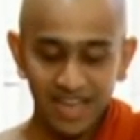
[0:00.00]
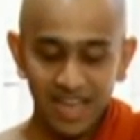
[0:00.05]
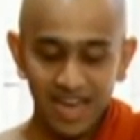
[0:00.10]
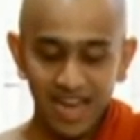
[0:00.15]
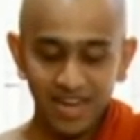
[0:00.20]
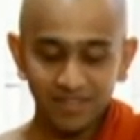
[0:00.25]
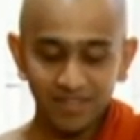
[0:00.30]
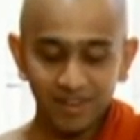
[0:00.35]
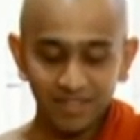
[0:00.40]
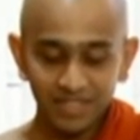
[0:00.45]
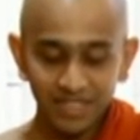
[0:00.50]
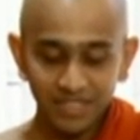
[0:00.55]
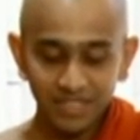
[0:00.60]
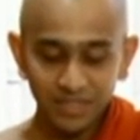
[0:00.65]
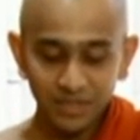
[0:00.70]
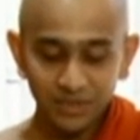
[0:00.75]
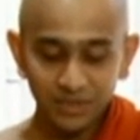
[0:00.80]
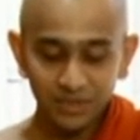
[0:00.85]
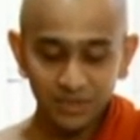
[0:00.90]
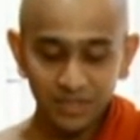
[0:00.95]
And what
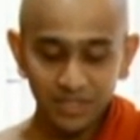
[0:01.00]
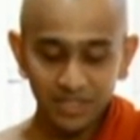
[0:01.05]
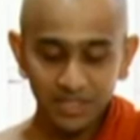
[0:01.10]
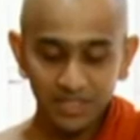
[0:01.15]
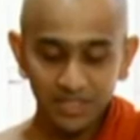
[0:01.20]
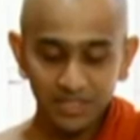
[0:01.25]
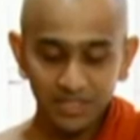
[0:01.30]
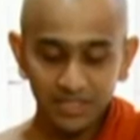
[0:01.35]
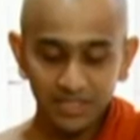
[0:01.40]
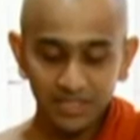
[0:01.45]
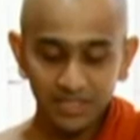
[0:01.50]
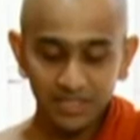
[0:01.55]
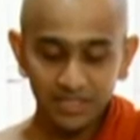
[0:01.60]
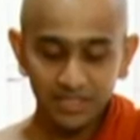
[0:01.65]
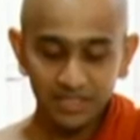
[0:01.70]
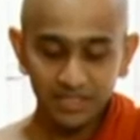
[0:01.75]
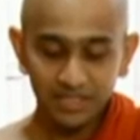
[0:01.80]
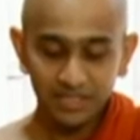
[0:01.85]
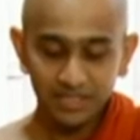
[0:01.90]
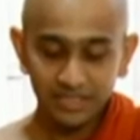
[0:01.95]
else we
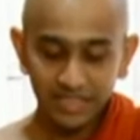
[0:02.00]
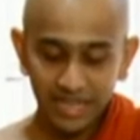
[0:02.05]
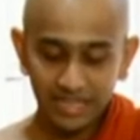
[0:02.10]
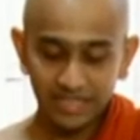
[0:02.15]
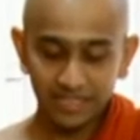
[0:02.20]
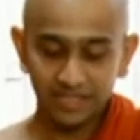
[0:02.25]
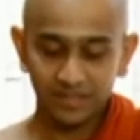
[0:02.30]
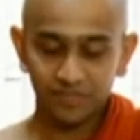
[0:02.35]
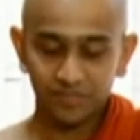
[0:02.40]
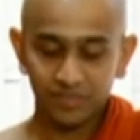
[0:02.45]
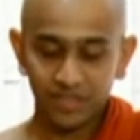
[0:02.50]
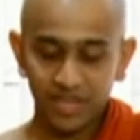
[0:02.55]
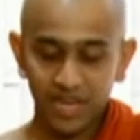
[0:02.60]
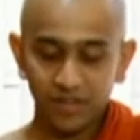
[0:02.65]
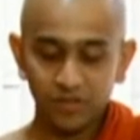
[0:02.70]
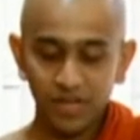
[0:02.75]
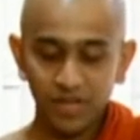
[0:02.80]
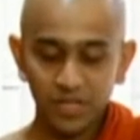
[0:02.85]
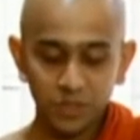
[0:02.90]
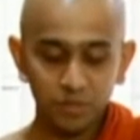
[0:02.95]
get?
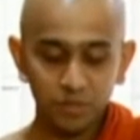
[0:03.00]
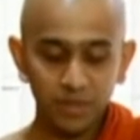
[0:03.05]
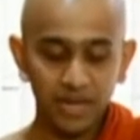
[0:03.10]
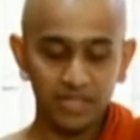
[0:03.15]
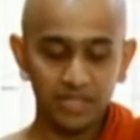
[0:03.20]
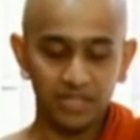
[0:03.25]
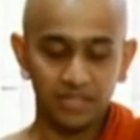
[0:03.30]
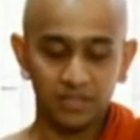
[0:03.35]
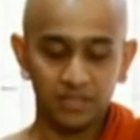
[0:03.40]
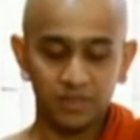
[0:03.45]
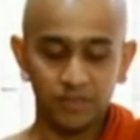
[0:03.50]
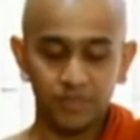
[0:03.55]
Can you explain it?